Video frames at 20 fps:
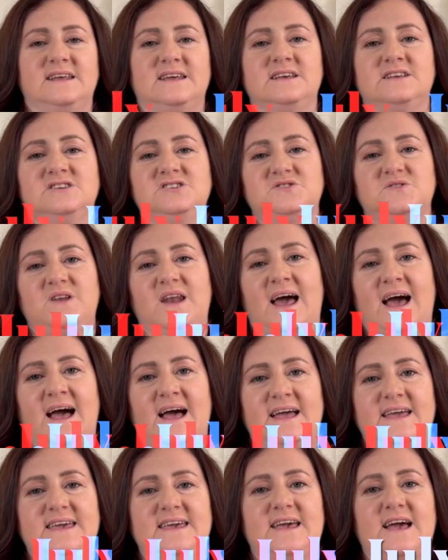in
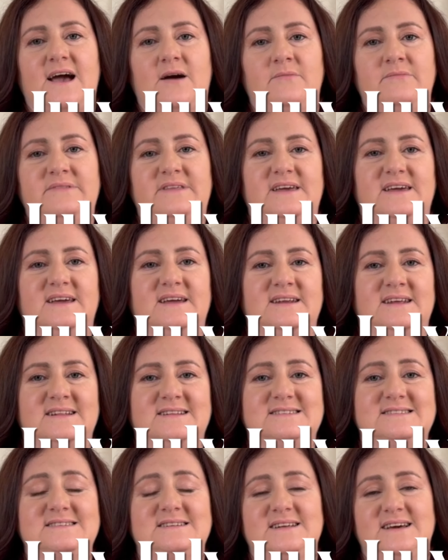July, I'm taking it
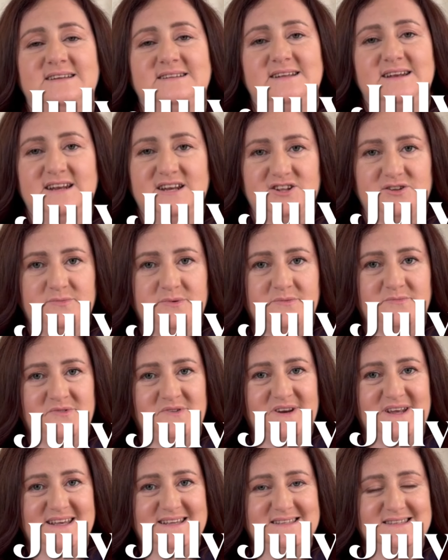slightly a little bit
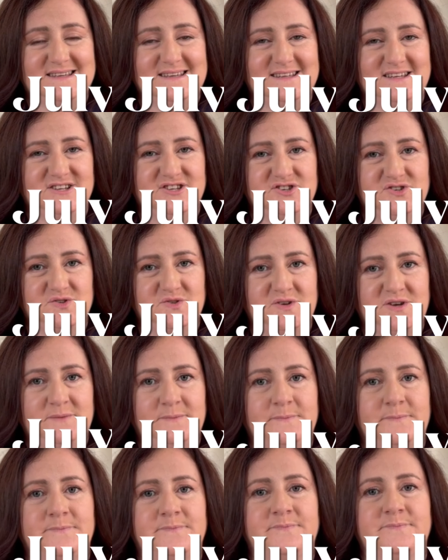more easy than June,
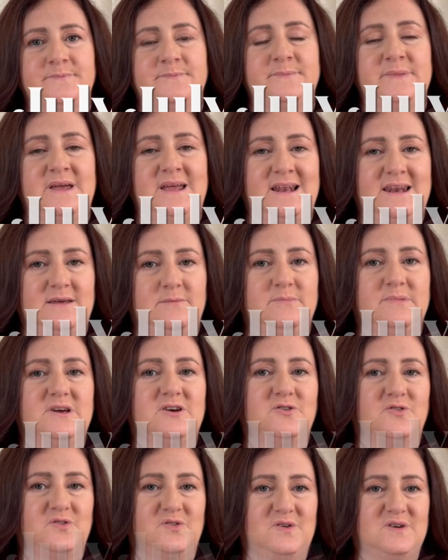mainly
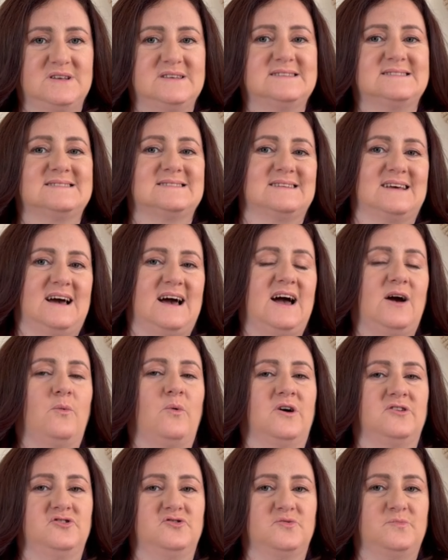because I
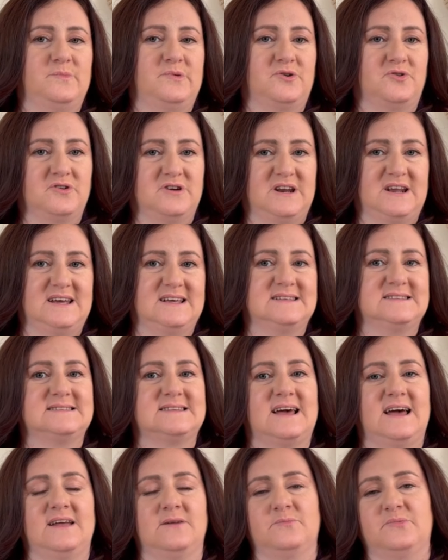want to progress
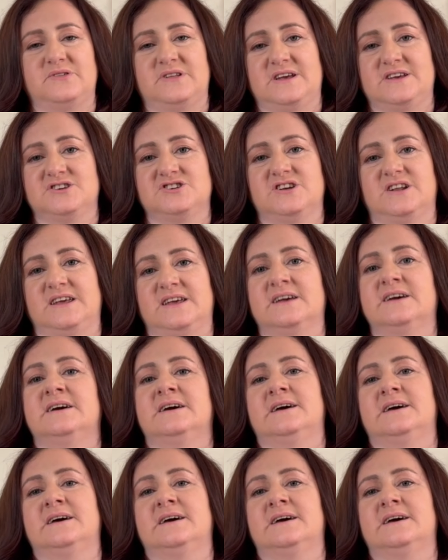and potentially